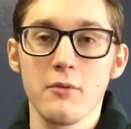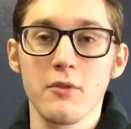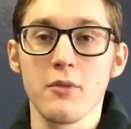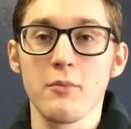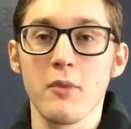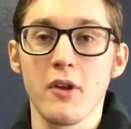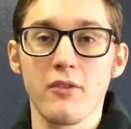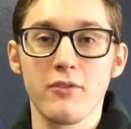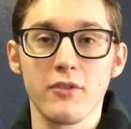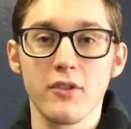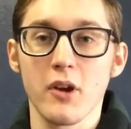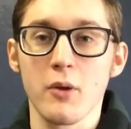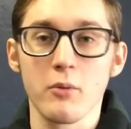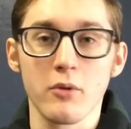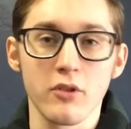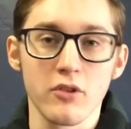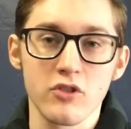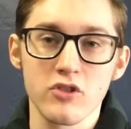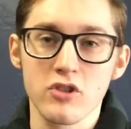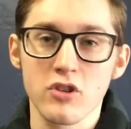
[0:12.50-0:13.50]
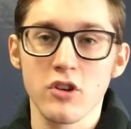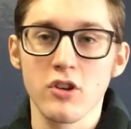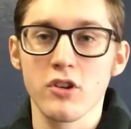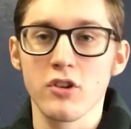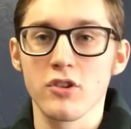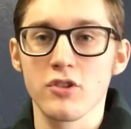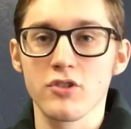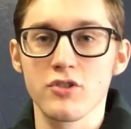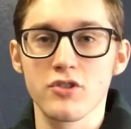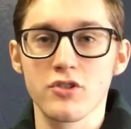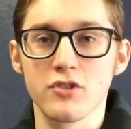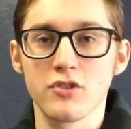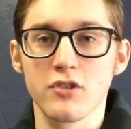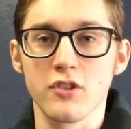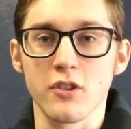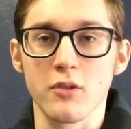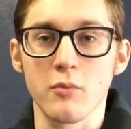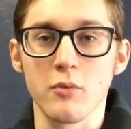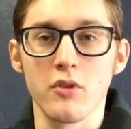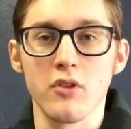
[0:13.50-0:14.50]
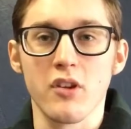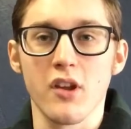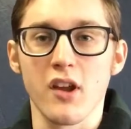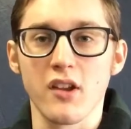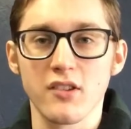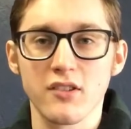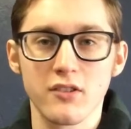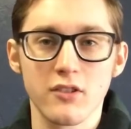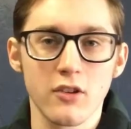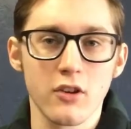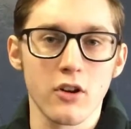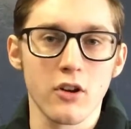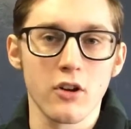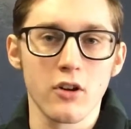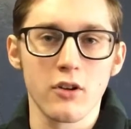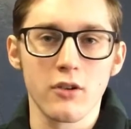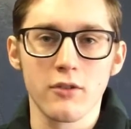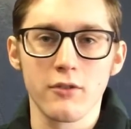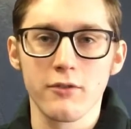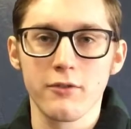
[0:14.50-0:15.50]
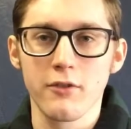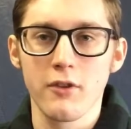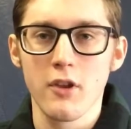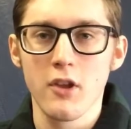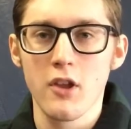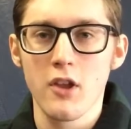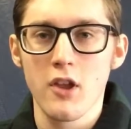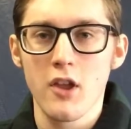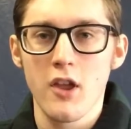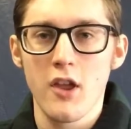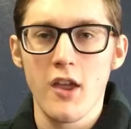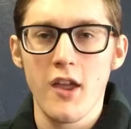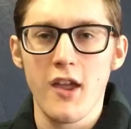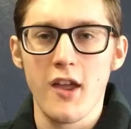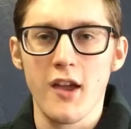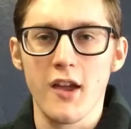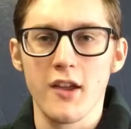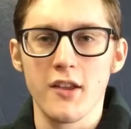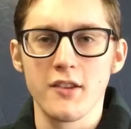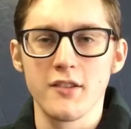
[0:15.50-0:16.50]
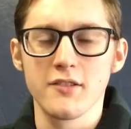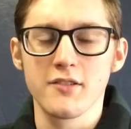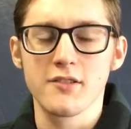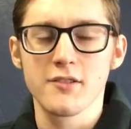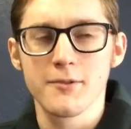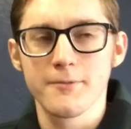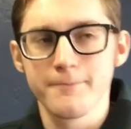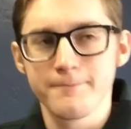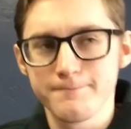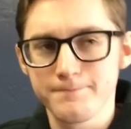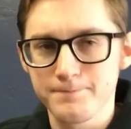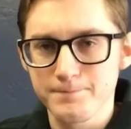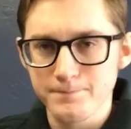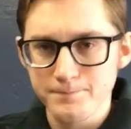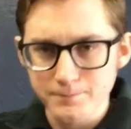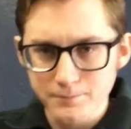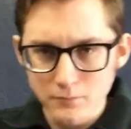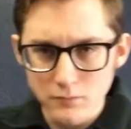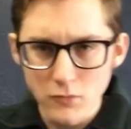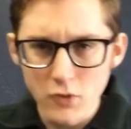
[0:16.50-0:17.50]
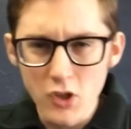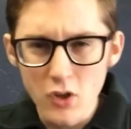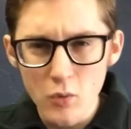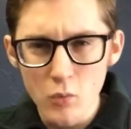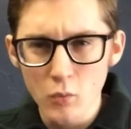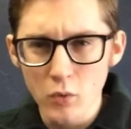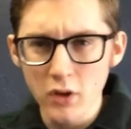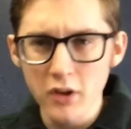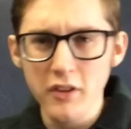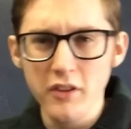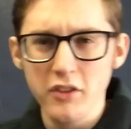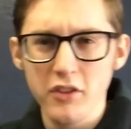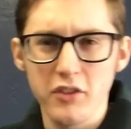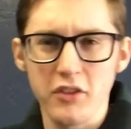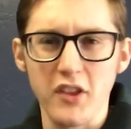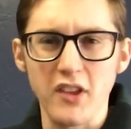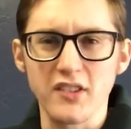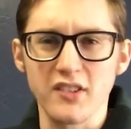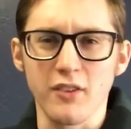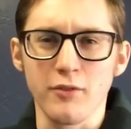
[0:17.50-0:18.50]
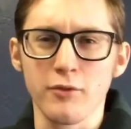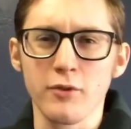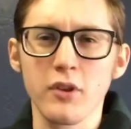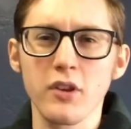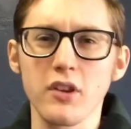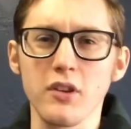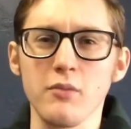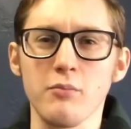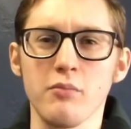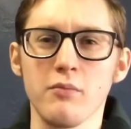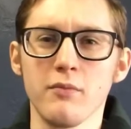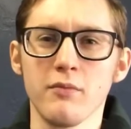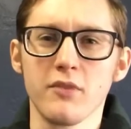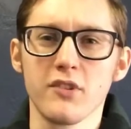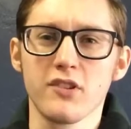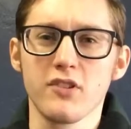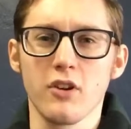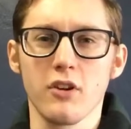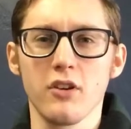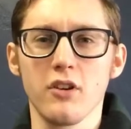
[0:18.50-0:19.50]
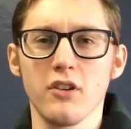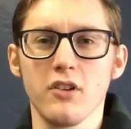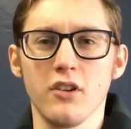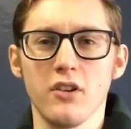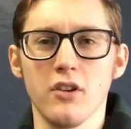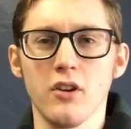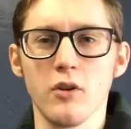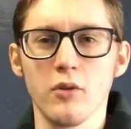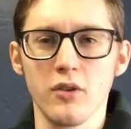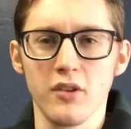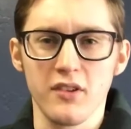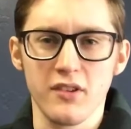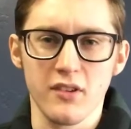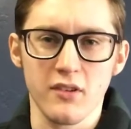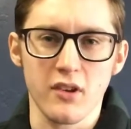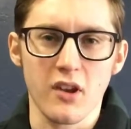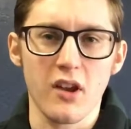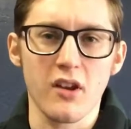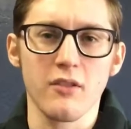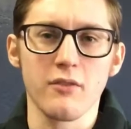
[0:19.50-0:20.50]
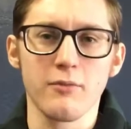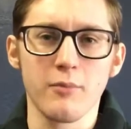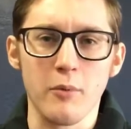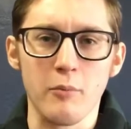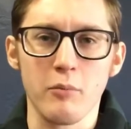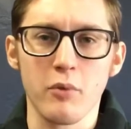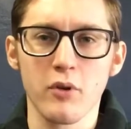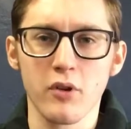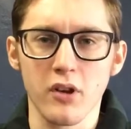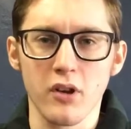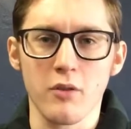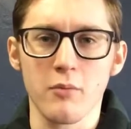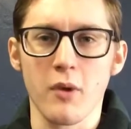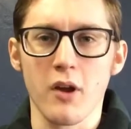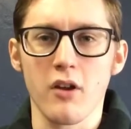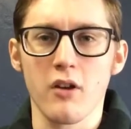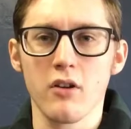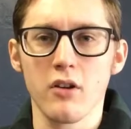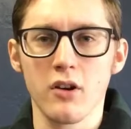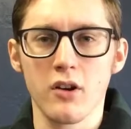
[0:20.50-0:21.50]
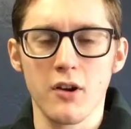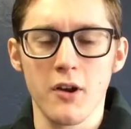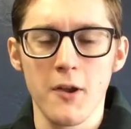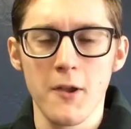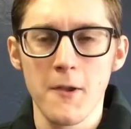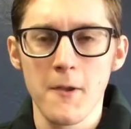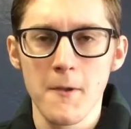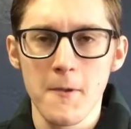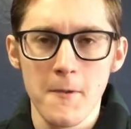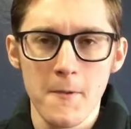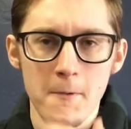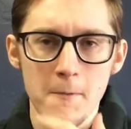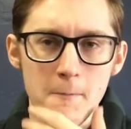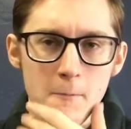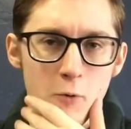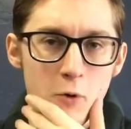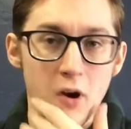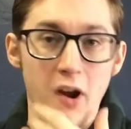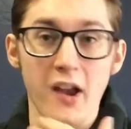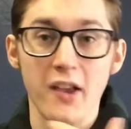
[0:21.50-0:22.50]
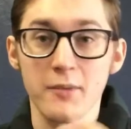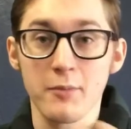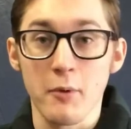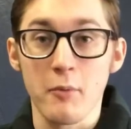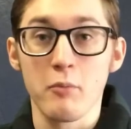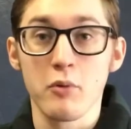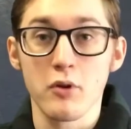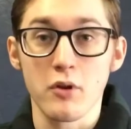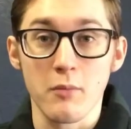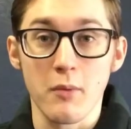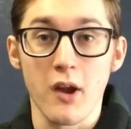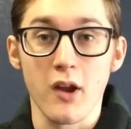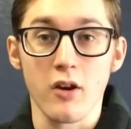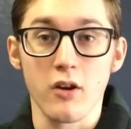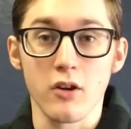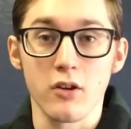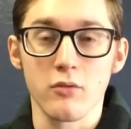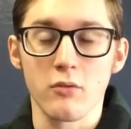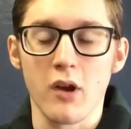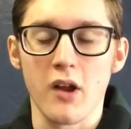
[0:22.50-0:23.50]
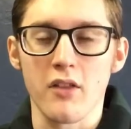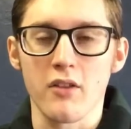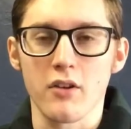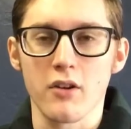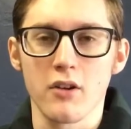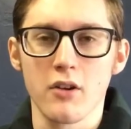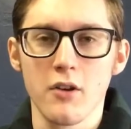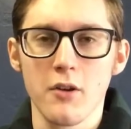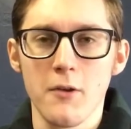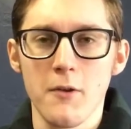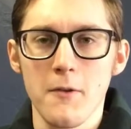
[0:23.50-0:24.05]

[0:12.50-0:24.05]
the Medford Neighborhood Church, the community I serve, and one of the things I've really started to notice and kind of been putting on my heart, or has been put on my heart rather,